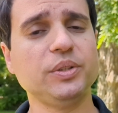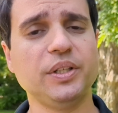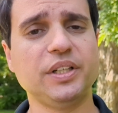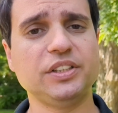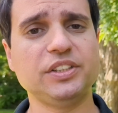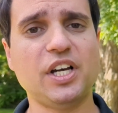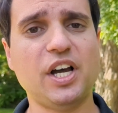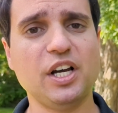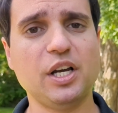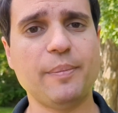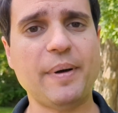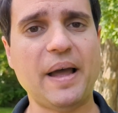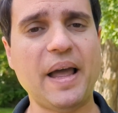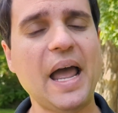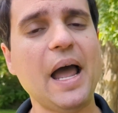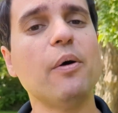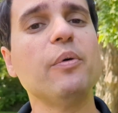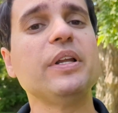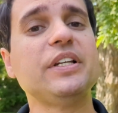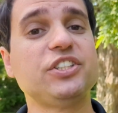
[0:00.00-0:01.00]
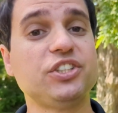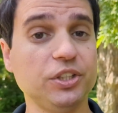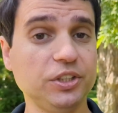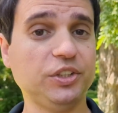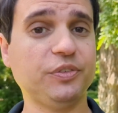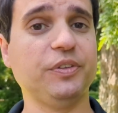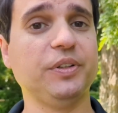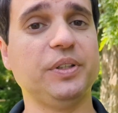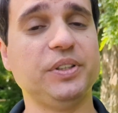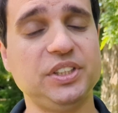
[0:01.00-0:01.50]
going to talk about how we'd
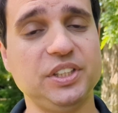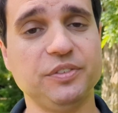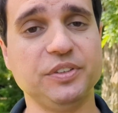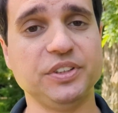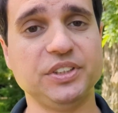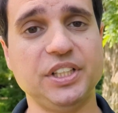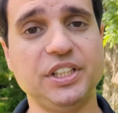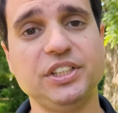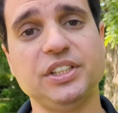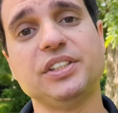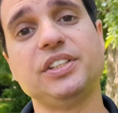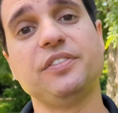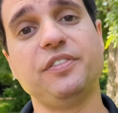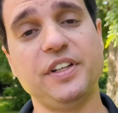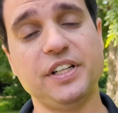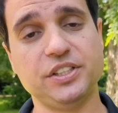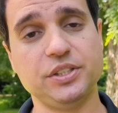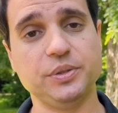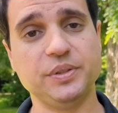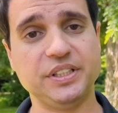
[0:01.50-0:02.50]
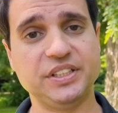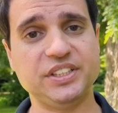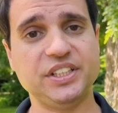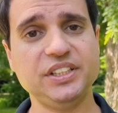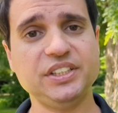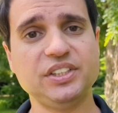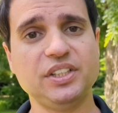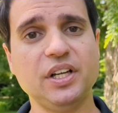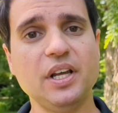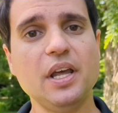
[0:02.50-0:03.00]
search for those civilizations if they do
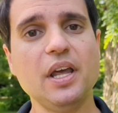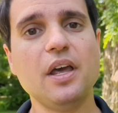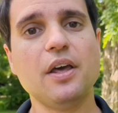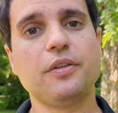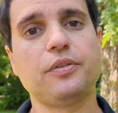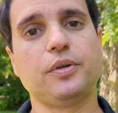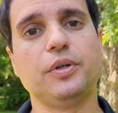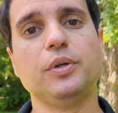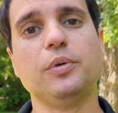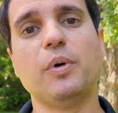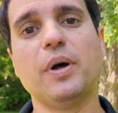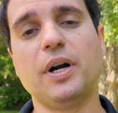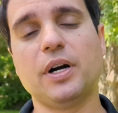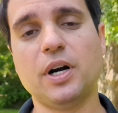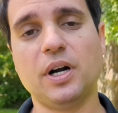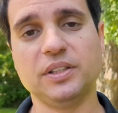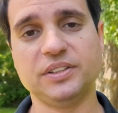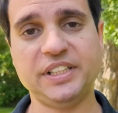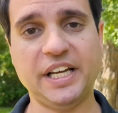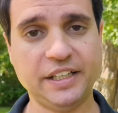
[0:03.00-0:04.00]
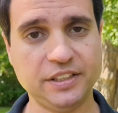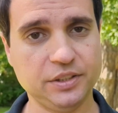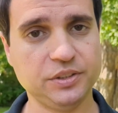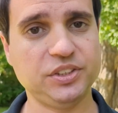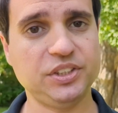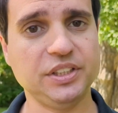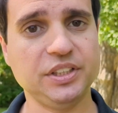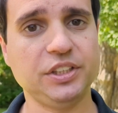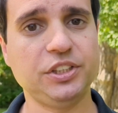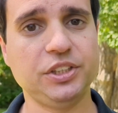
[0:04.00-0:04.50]
exist through what are called
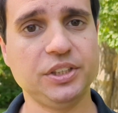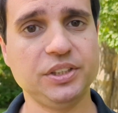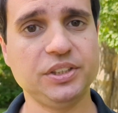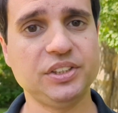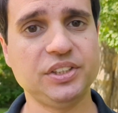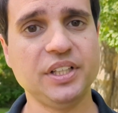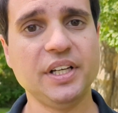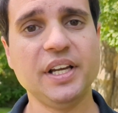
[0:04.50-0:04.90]
technosignatures.